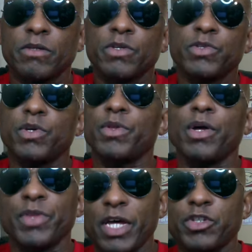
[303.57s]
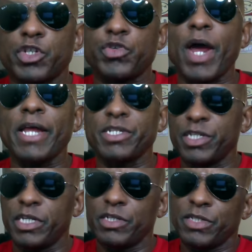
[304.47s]
So their
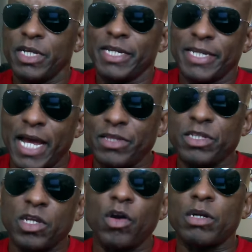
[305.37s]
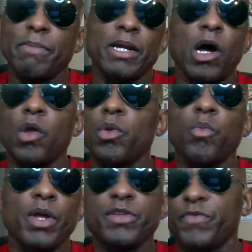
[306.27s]
strategy is not to talk about all the
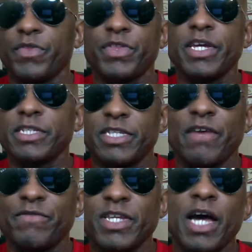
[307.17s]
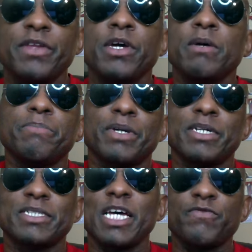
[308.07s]
wonderful things they've done,
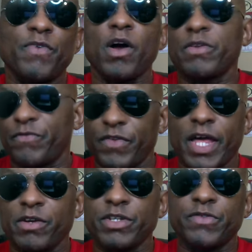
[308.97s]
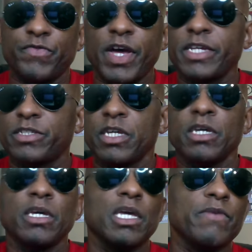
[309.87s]
because that's falling flat on his face.
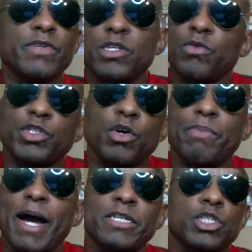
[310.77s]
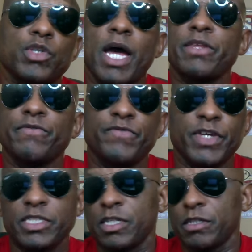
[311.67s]
Even though Joe Biden's trying to
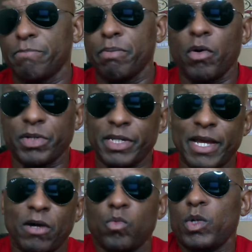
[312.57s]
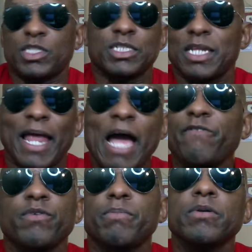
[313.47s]
visit the border now, which is
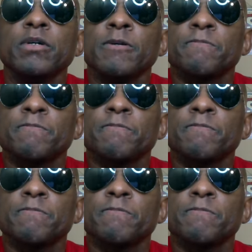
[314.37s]
laughable,